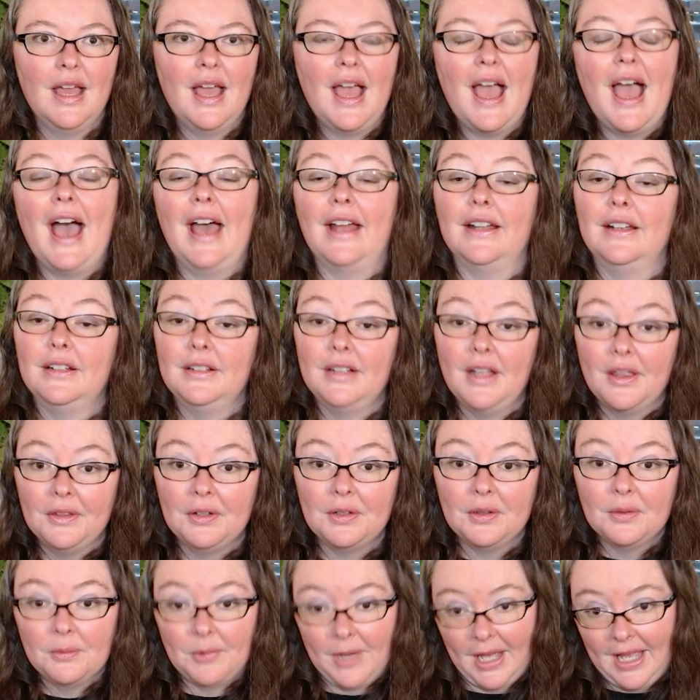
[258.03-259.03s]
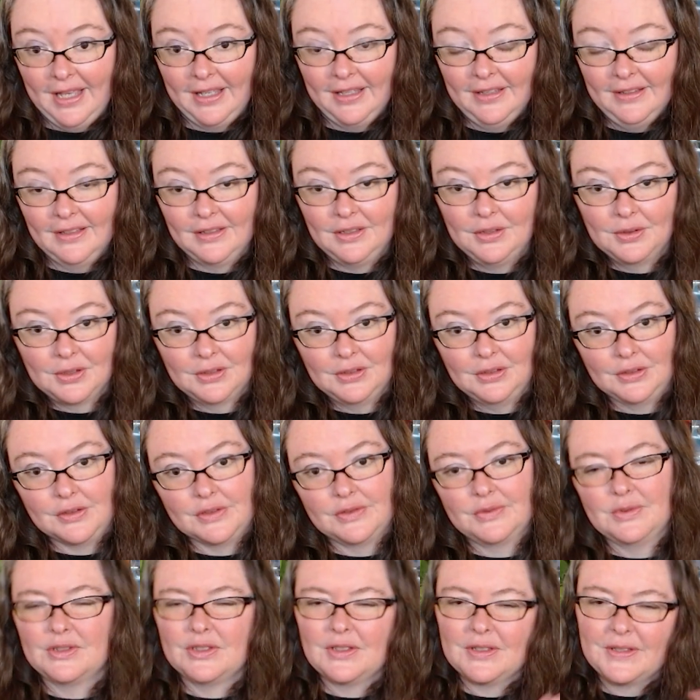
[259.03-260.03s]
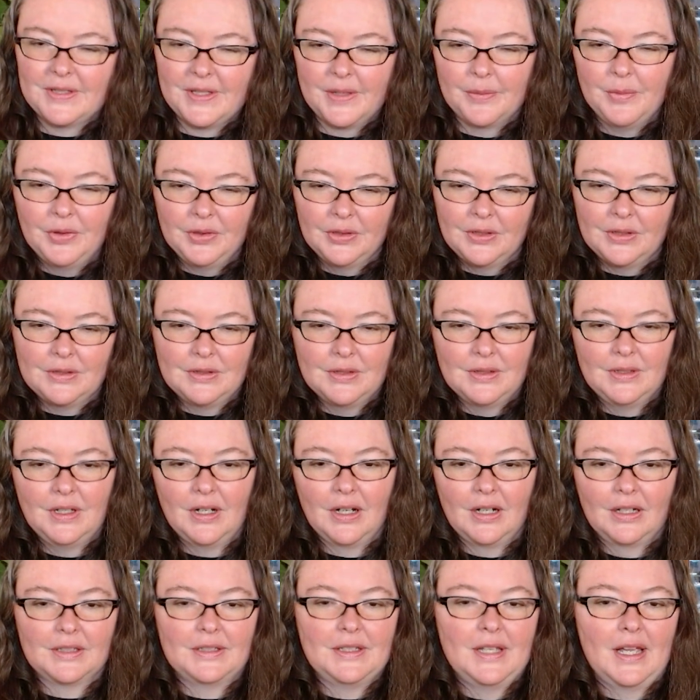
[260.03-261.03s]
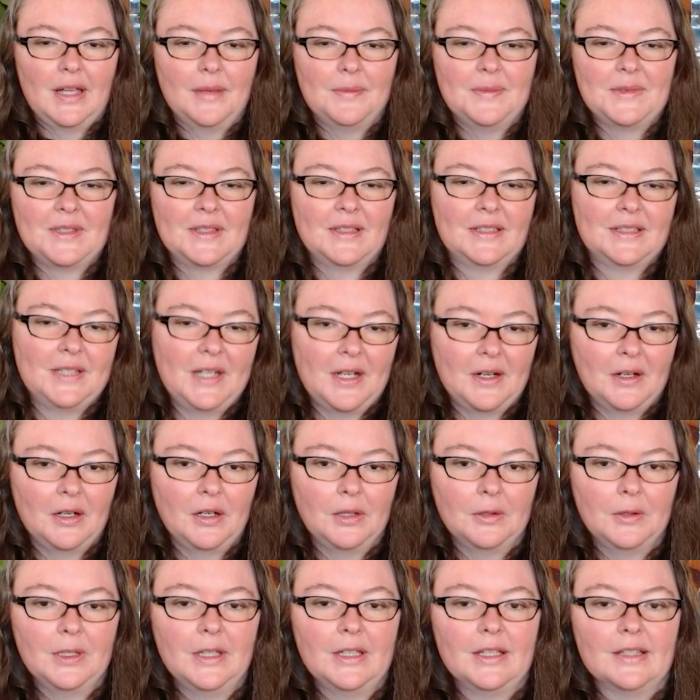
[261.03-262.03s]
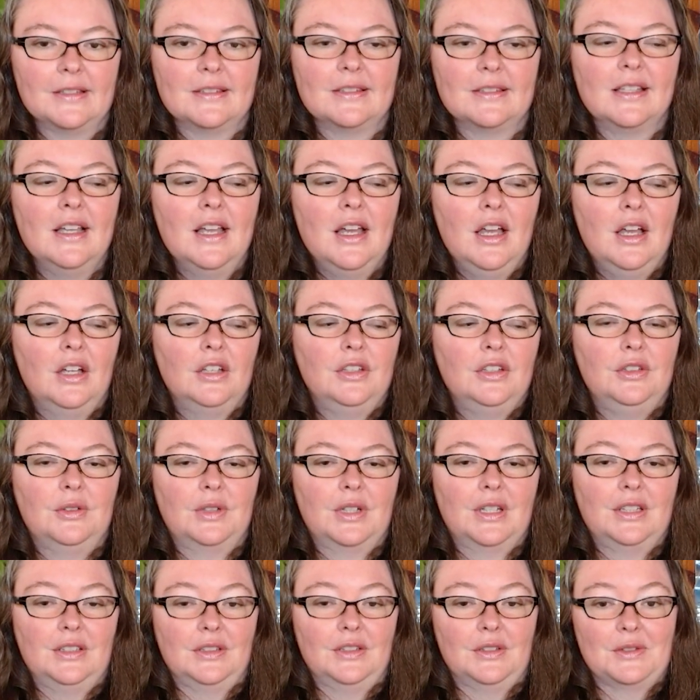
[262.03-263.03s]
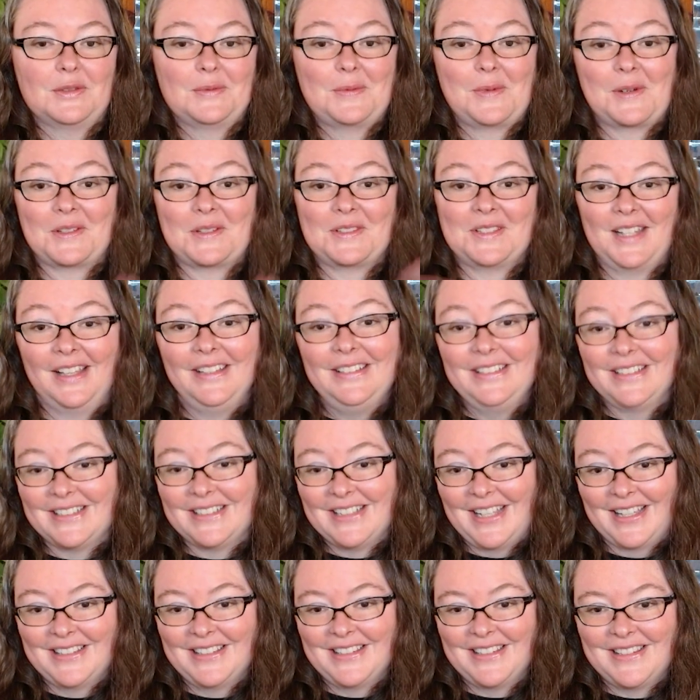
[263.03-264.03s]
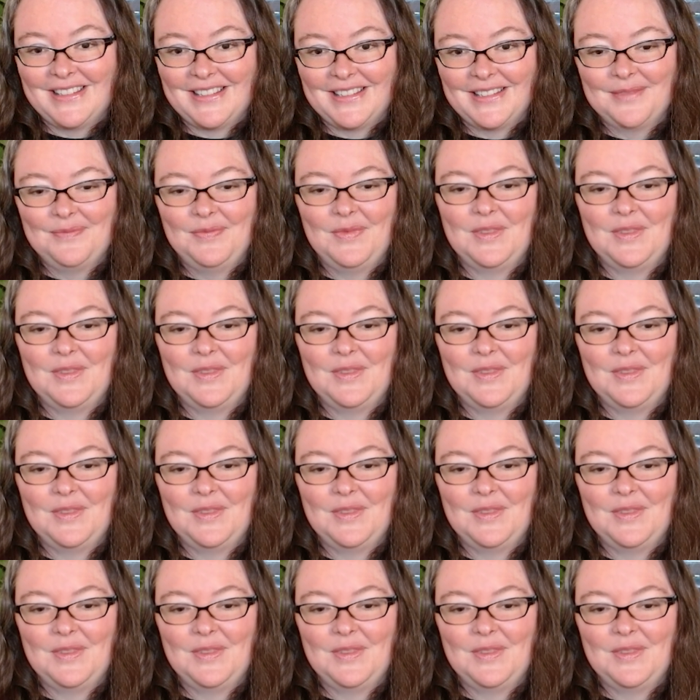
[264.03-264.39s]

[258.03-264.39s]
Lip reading: And another way that you can use, which is similar to the archetypes in the tarot, is you can use personality tests.